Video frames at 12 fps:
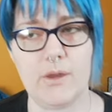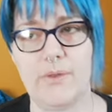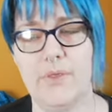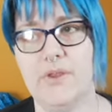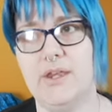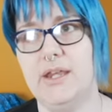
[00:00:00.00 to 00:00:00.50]

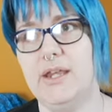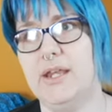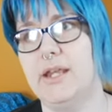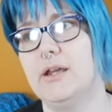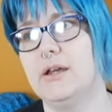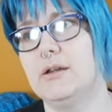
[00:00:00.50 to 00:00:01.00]

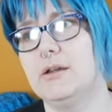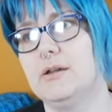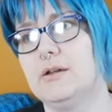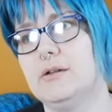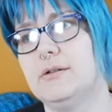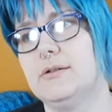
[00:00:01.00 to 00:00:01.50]
the
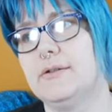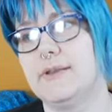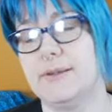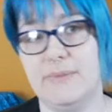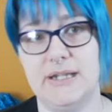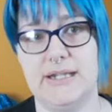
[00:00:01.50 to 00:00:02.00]

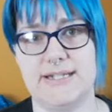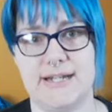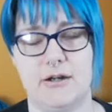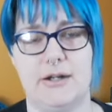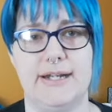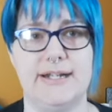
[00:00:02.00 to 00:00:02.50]

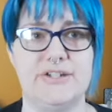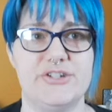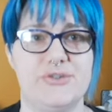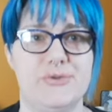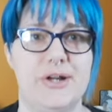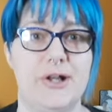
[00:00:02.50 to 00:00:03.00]
military
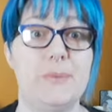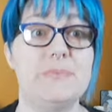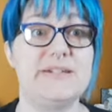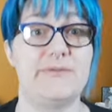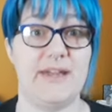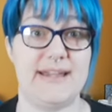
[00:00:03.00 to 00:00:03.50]
to help
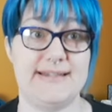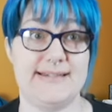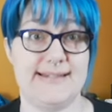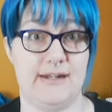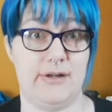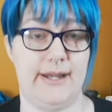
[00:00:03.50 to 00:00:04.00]
defend
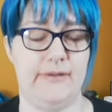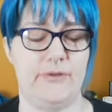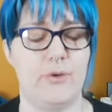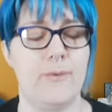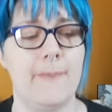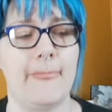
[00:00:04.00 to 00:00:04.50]
Sarajevo.